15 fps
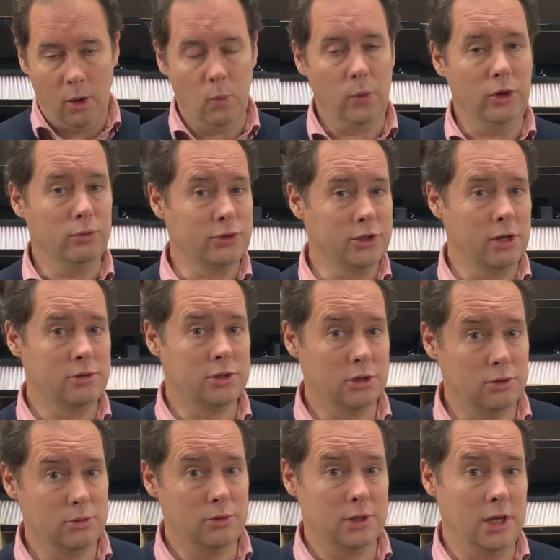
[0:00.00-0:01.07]
We also
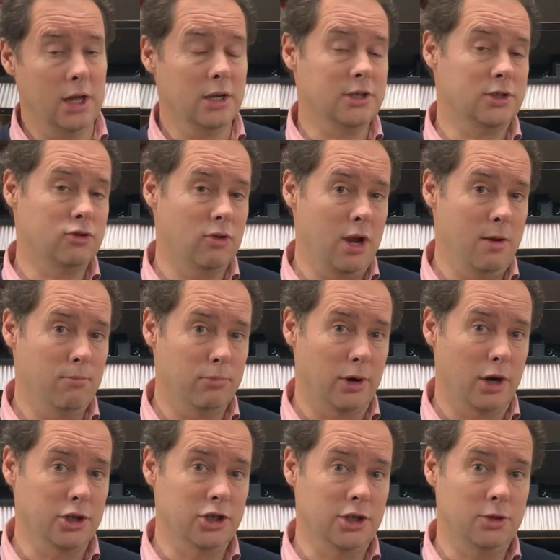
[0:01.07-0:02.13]
do the extreme
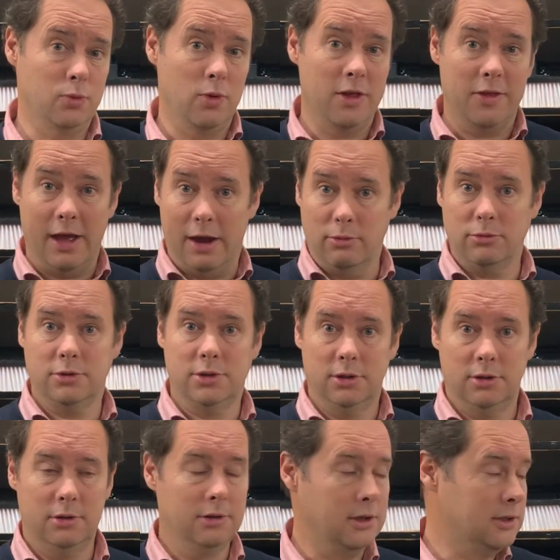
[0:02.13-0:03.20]
brushes without
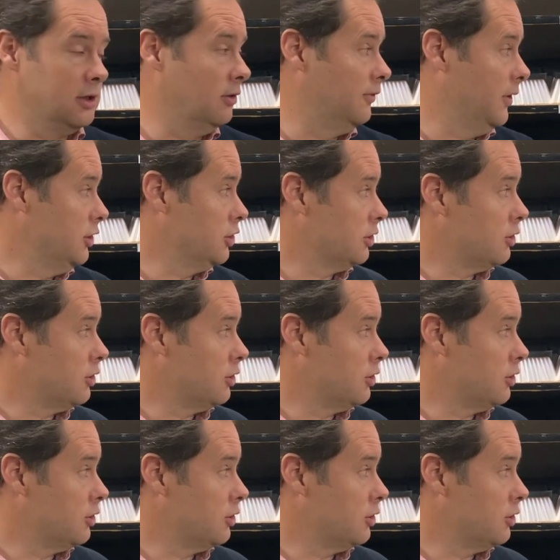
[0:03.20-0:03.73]
the sill feature.